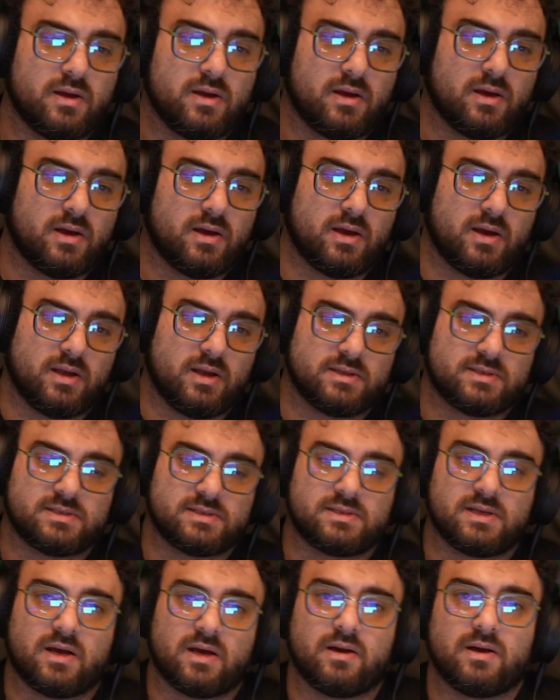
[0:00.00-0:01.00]
It's
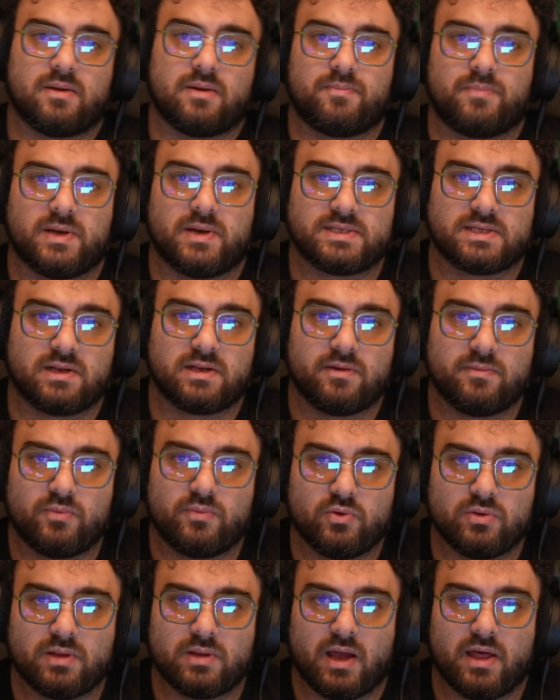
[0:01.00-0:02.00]
the puzzle
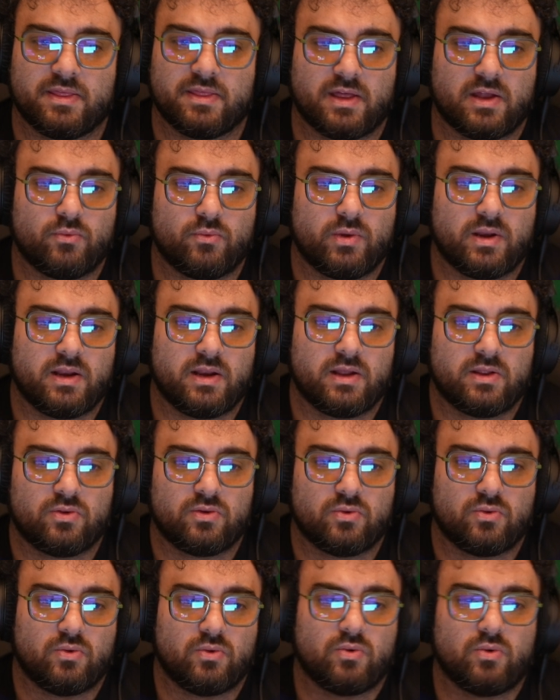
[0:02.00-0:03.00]
input, and then we need
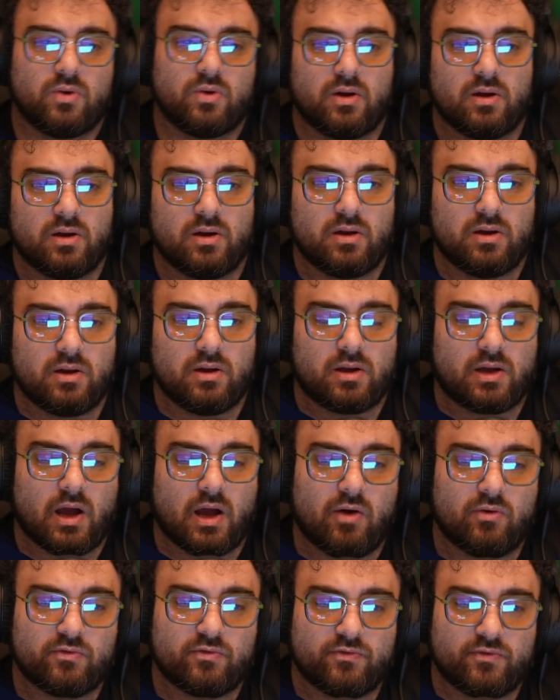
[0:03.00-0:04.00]
to
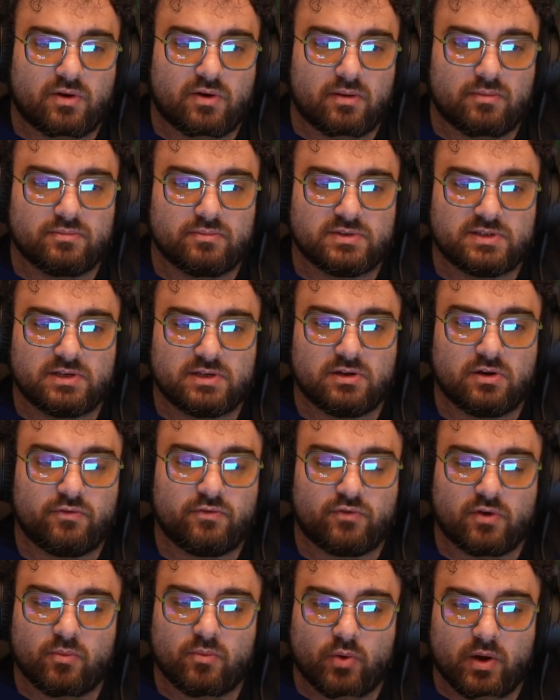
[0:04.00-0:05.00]
count from
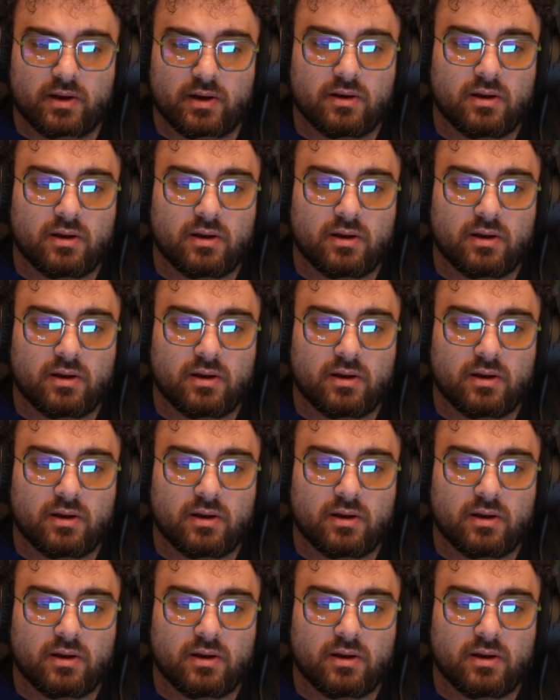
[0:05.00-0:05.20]
1